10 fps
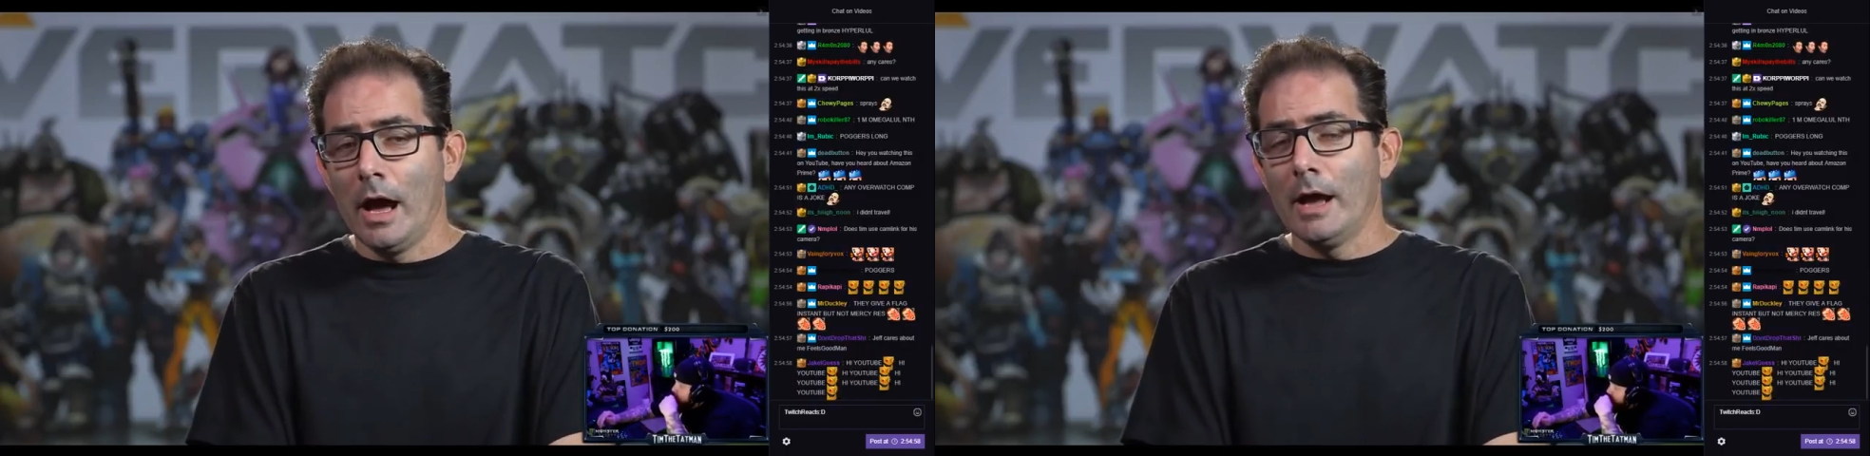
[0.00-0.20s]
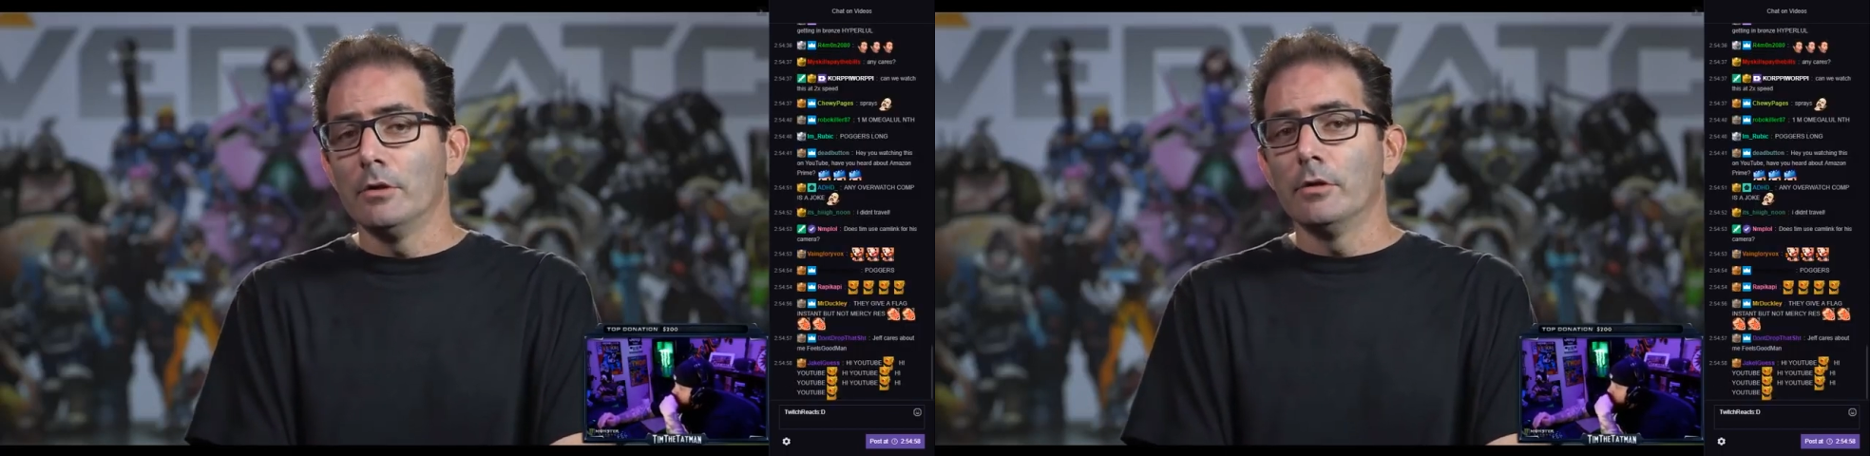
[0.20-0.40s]

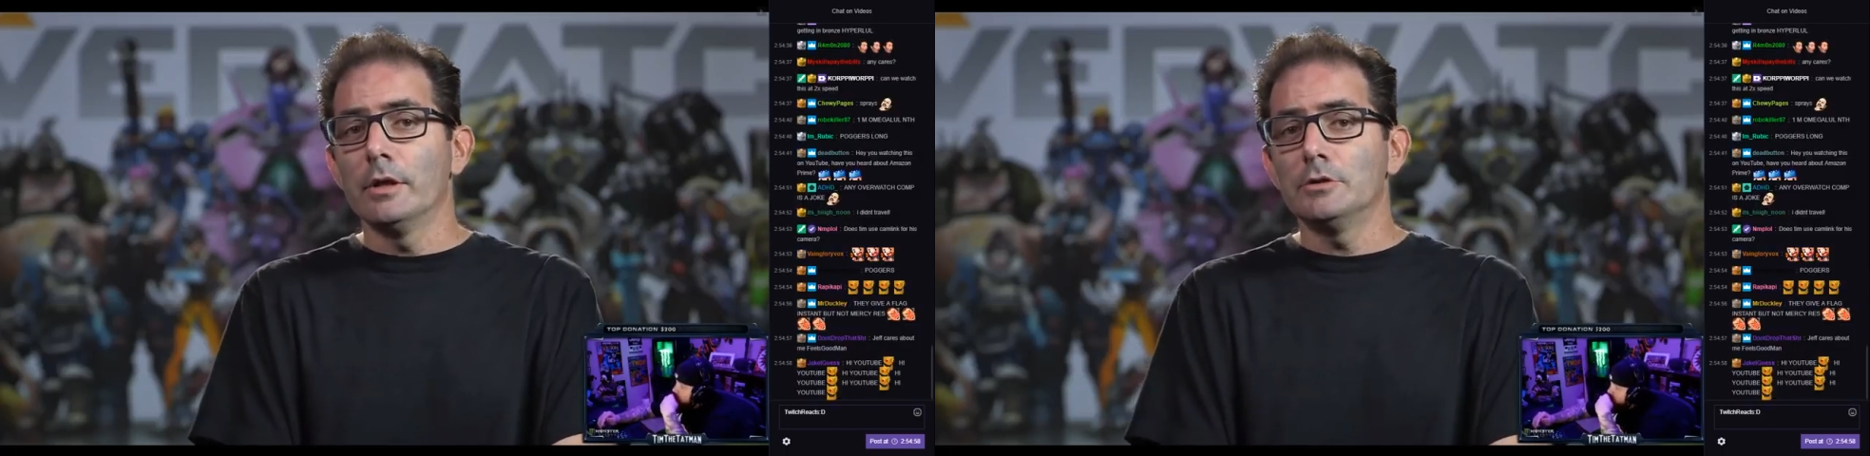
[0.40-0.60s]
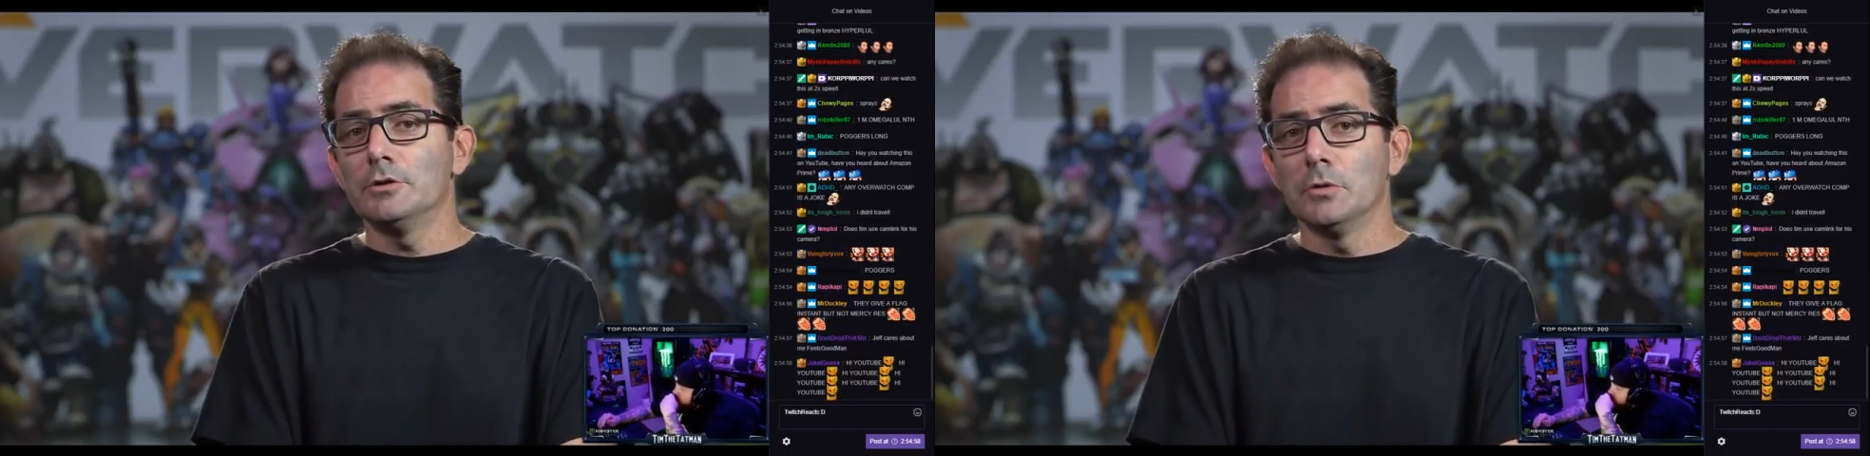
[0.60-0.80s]
I know
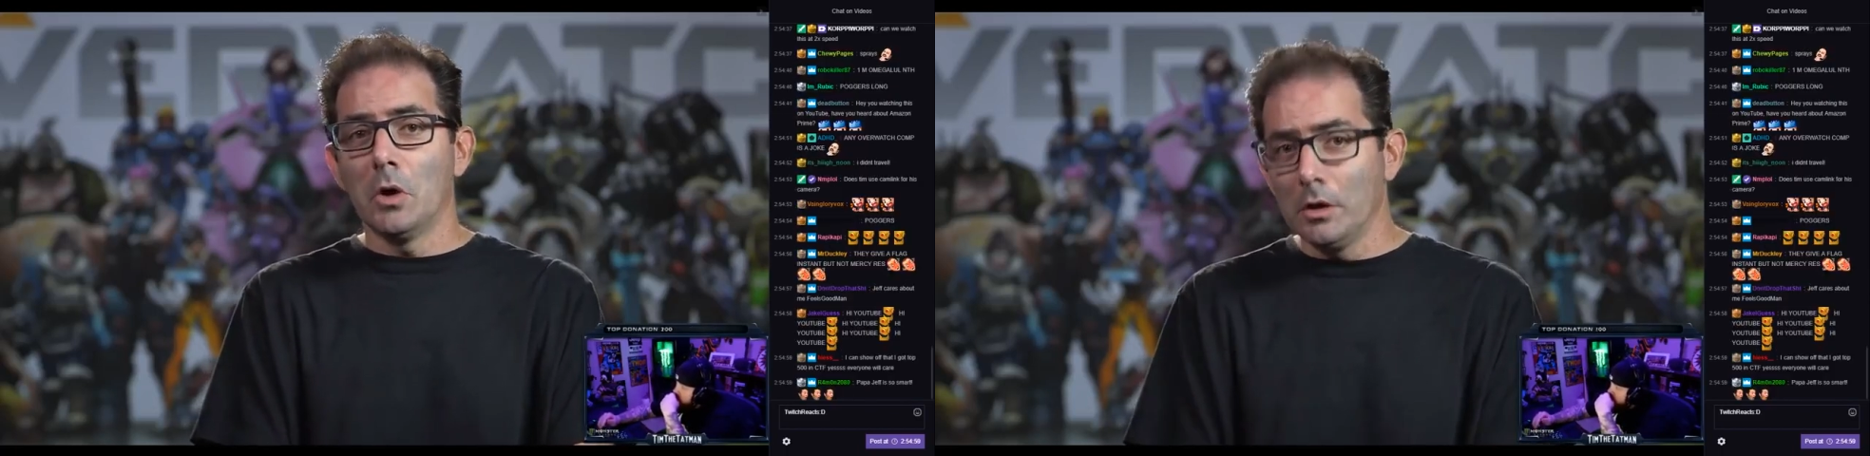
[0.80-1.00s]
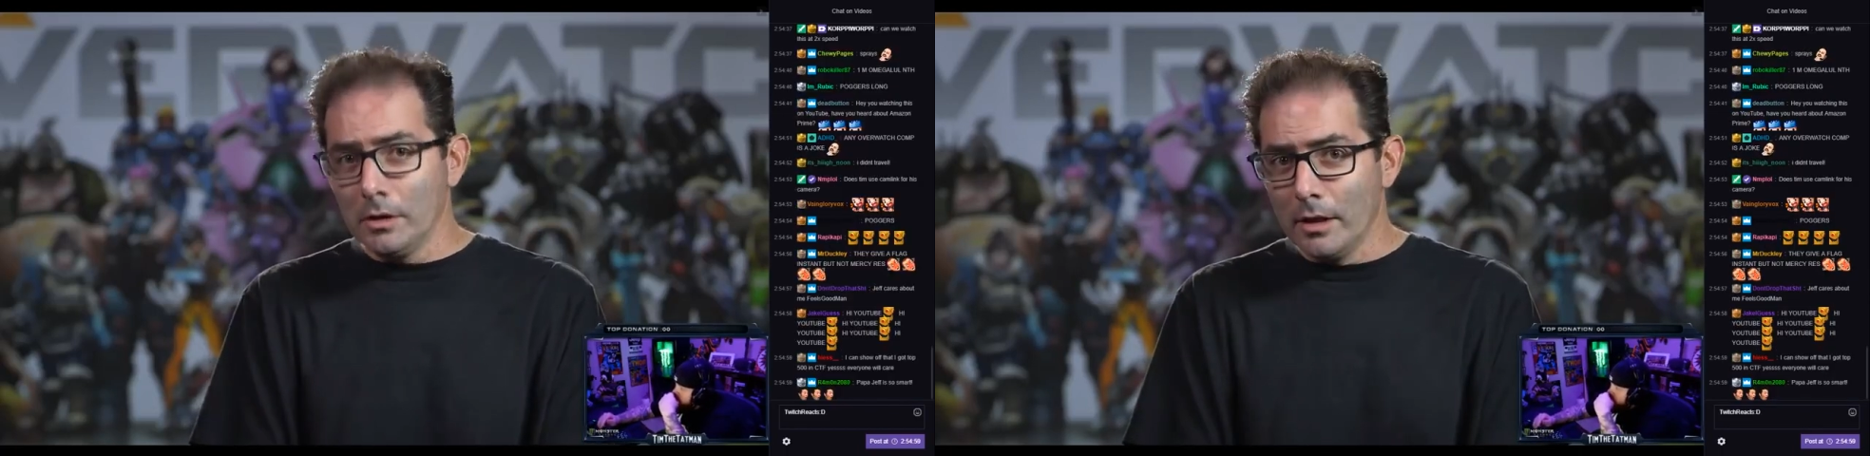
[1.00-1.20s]
that you all